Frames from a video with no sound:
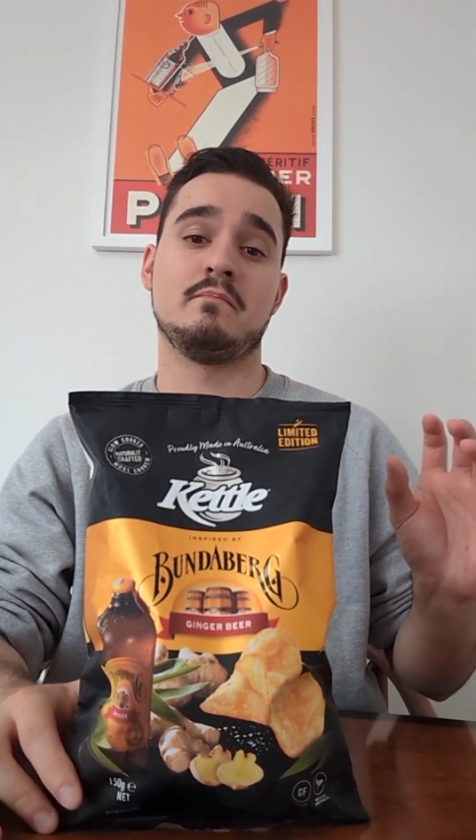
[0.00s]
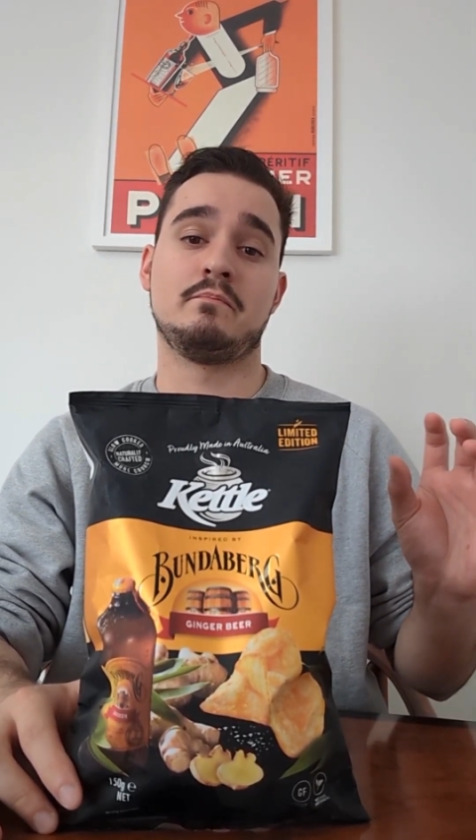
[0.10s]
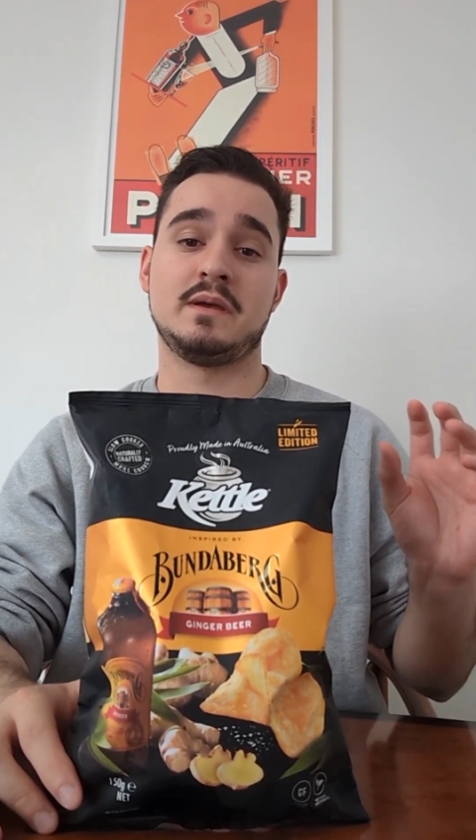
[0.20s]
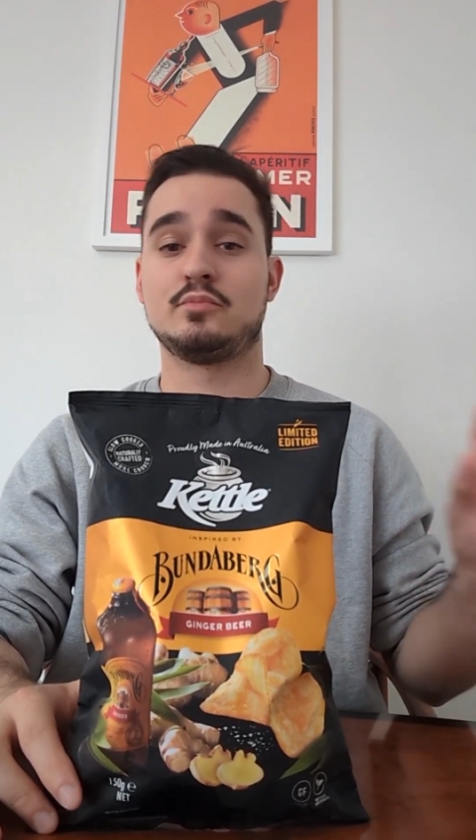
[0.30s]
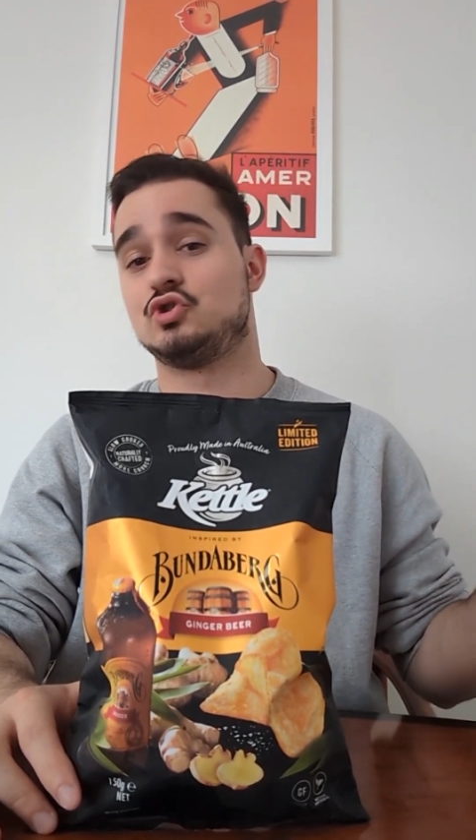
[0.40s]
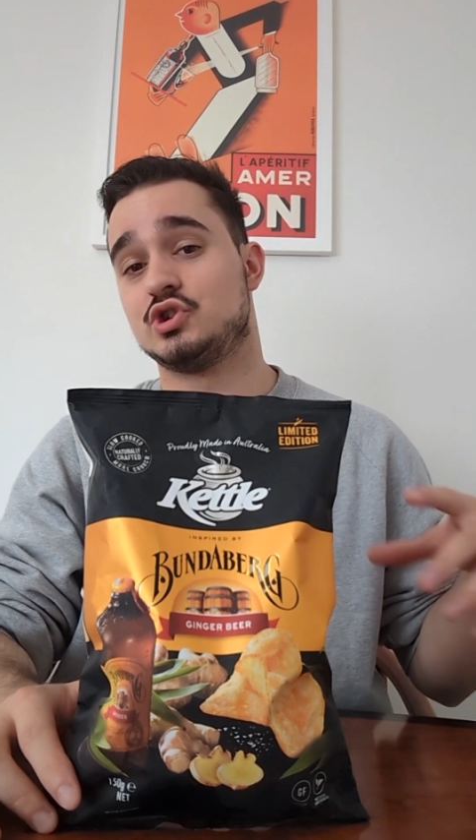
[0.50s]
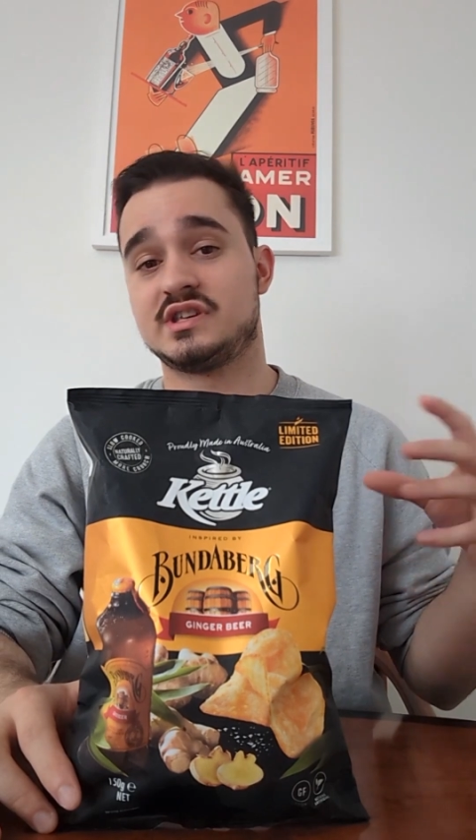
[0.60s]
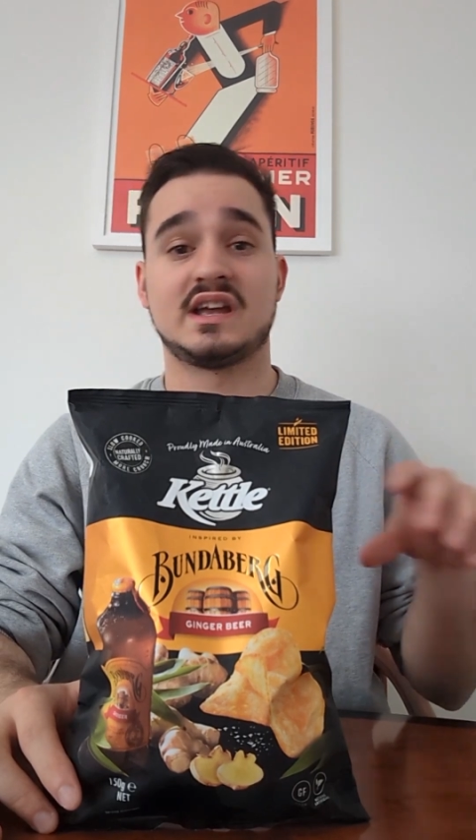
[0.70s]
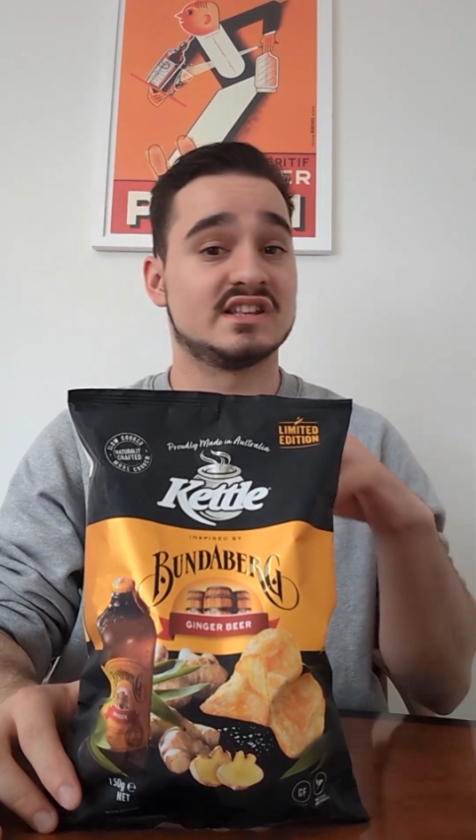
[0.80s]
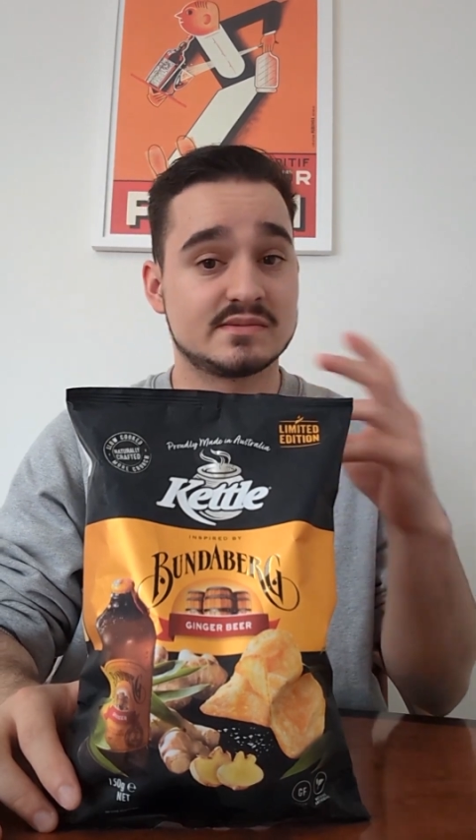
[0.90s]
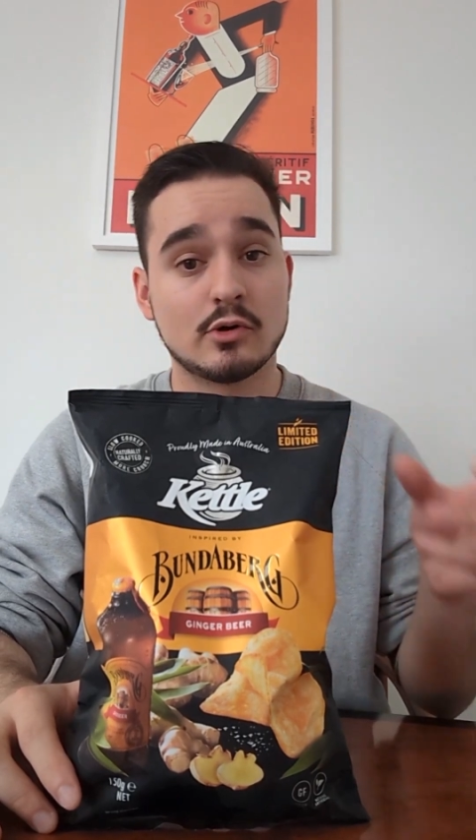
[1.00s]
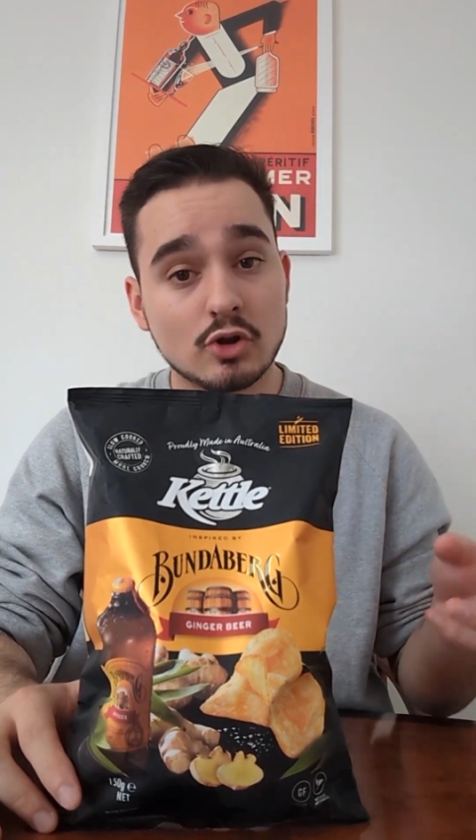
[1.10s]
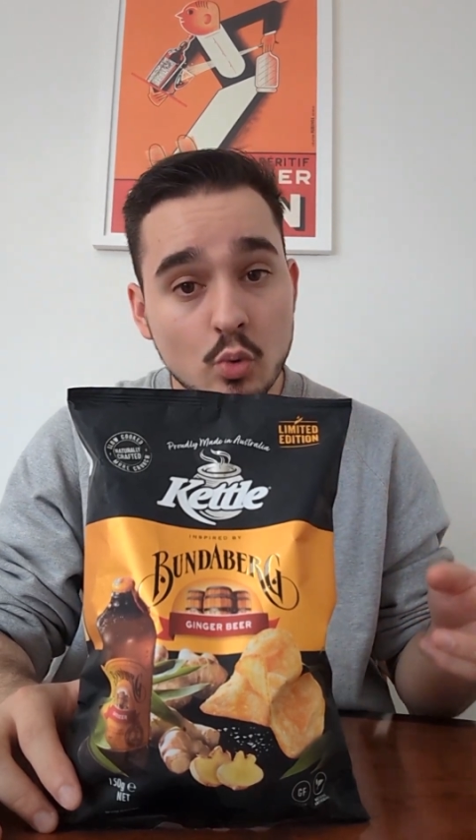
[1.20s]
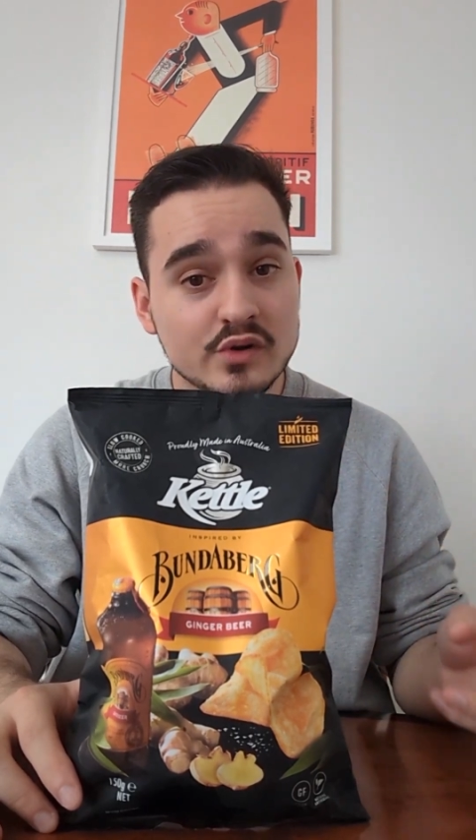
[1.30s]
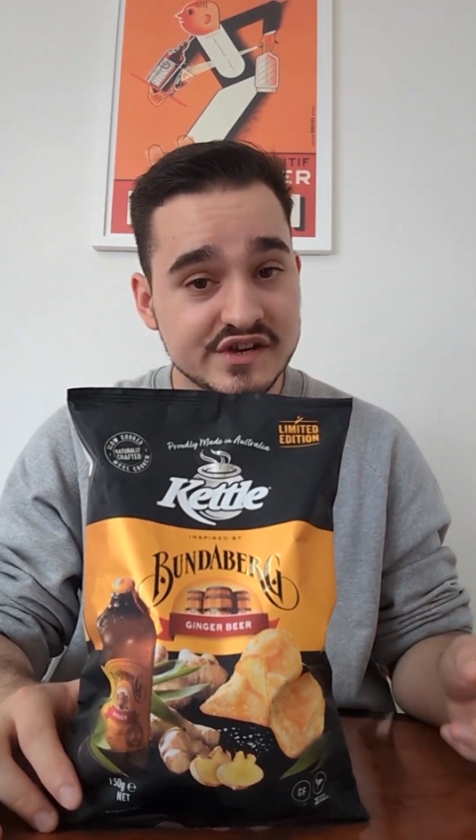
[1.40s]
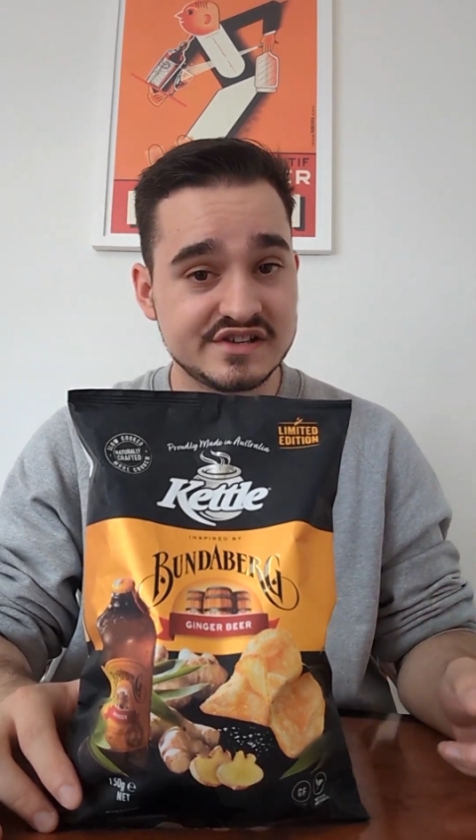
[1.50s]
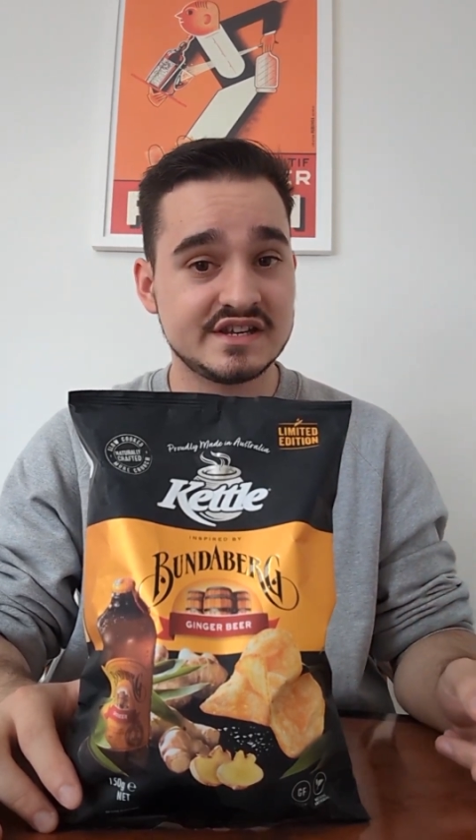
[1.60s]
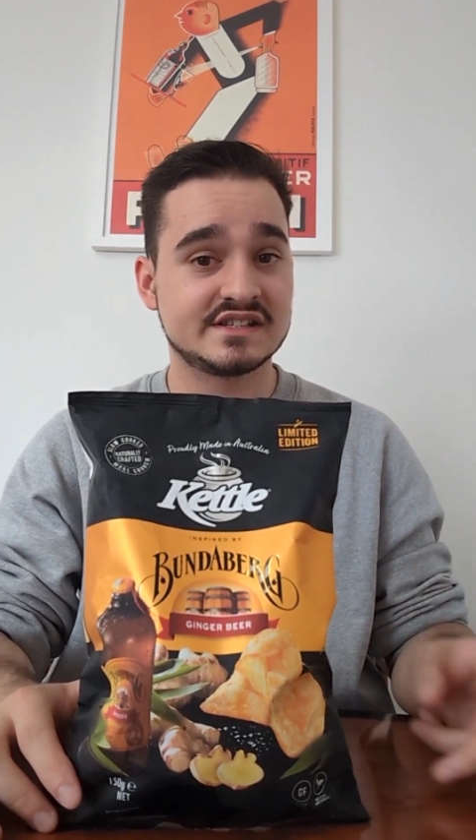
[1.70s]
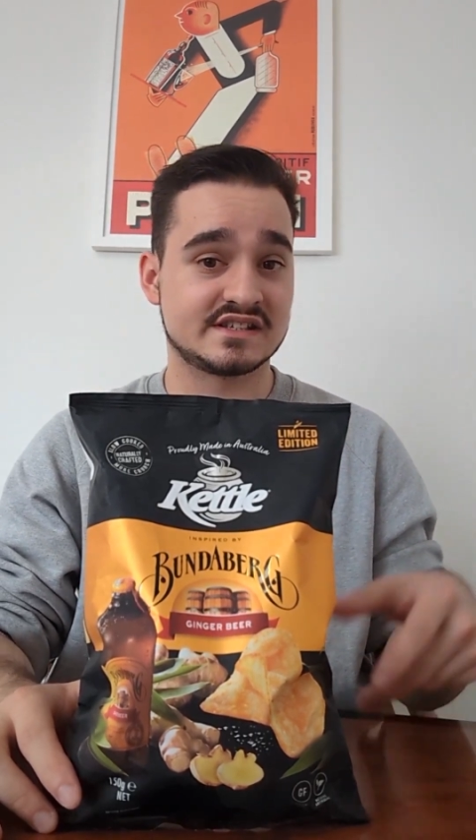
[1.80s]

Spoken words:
be producing it in smaller quantities